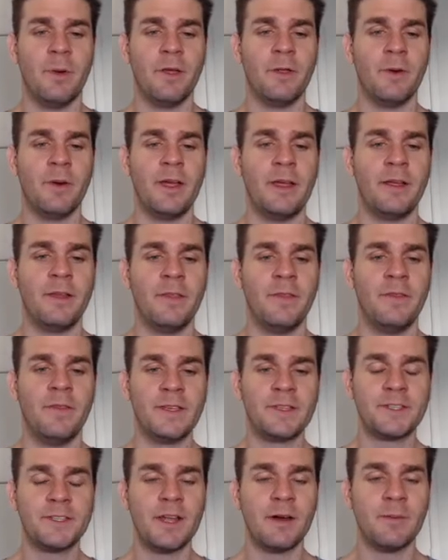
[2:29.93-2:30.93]
By the way,
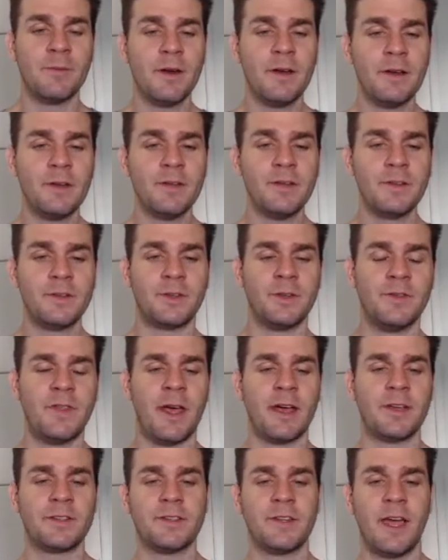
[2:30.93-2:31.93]
this number,
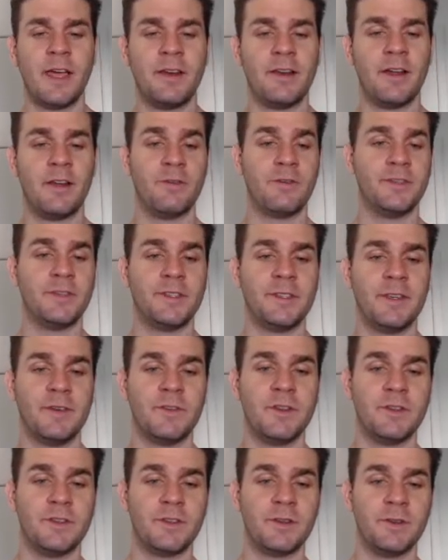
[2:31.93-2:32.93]

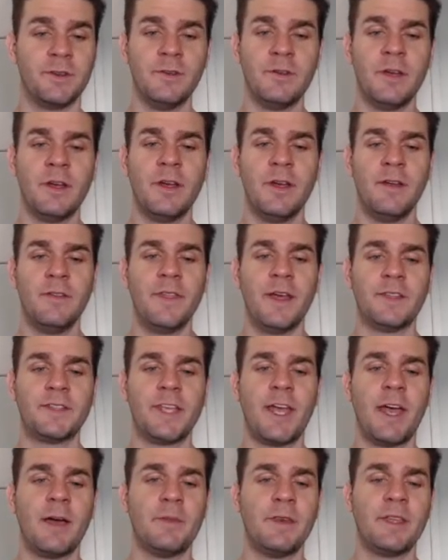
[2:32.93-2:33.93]
2,872,
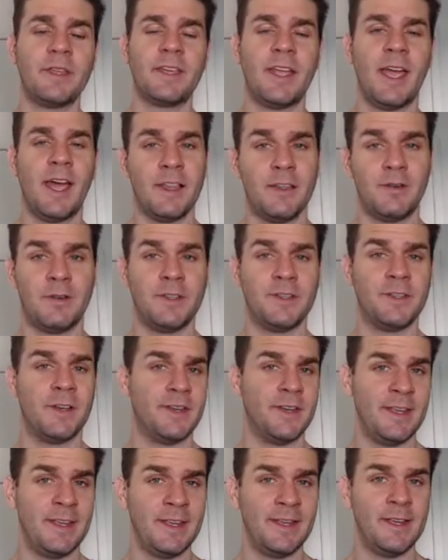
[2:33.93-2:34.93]
that's how many calories
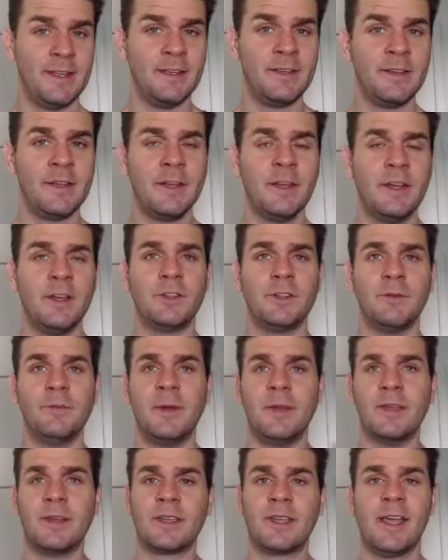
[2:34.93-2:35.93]
I need to
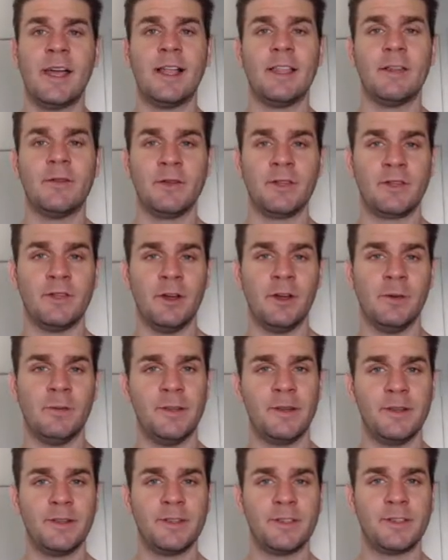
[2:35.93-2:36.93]
be in a calorie
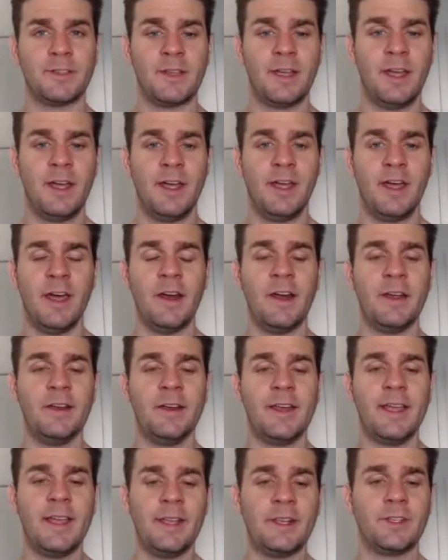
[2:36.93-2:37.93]
surplus. And I
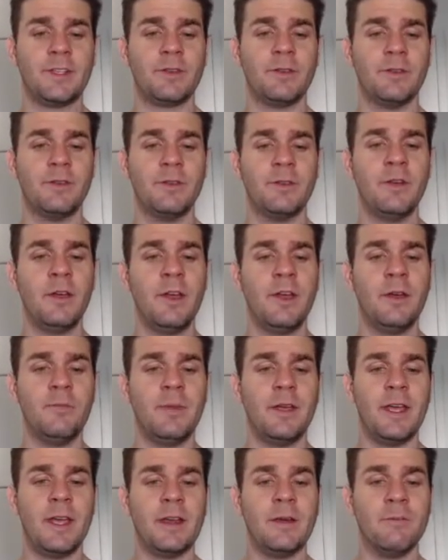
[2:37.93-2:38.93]
need to
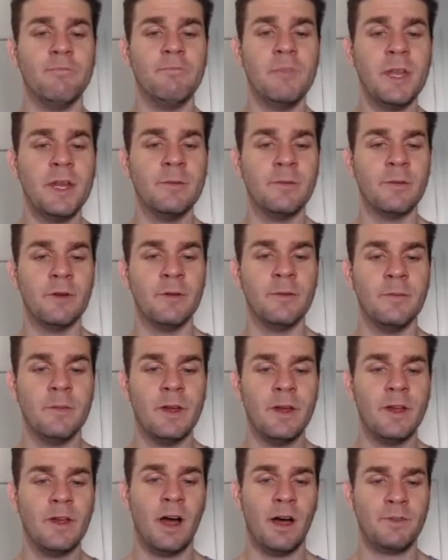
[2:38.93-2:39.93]
be at a
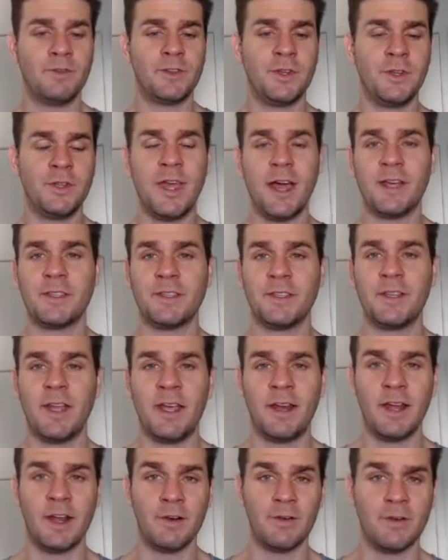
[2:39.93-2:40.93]
minimum of
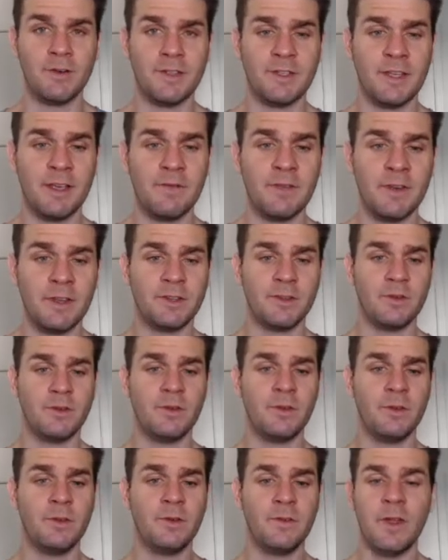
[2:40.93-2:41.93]

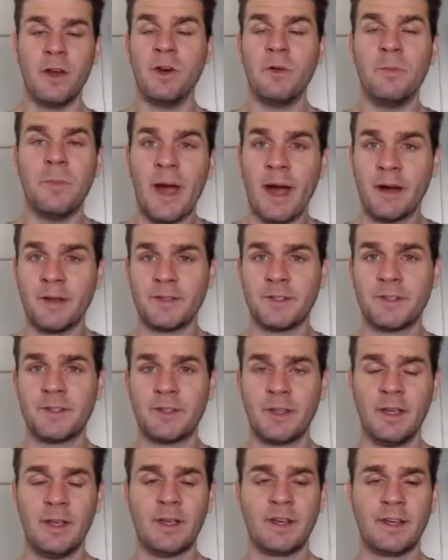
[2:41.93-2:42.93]
2,872
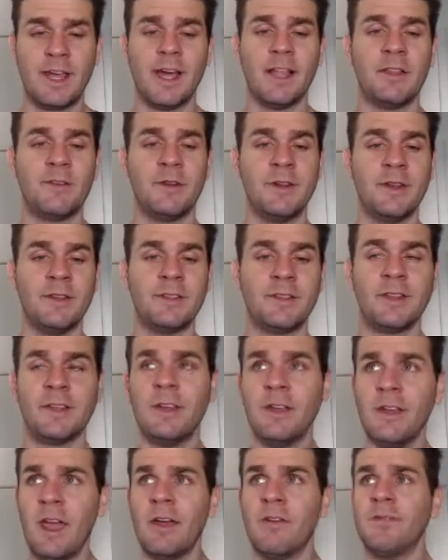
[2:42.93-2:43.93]
thereabouts calories
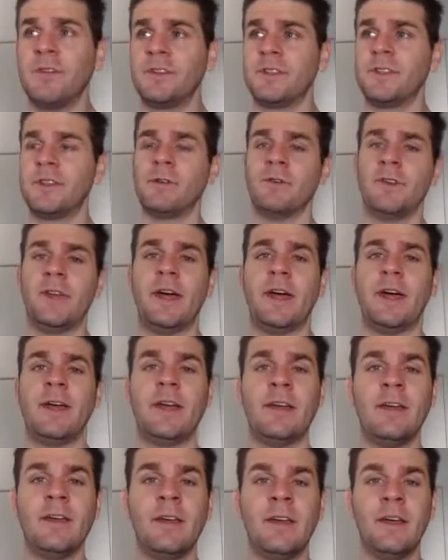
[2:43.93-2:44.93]
every single
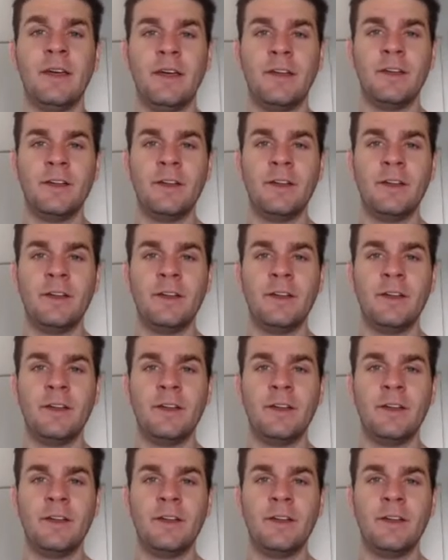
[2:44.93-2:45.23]
day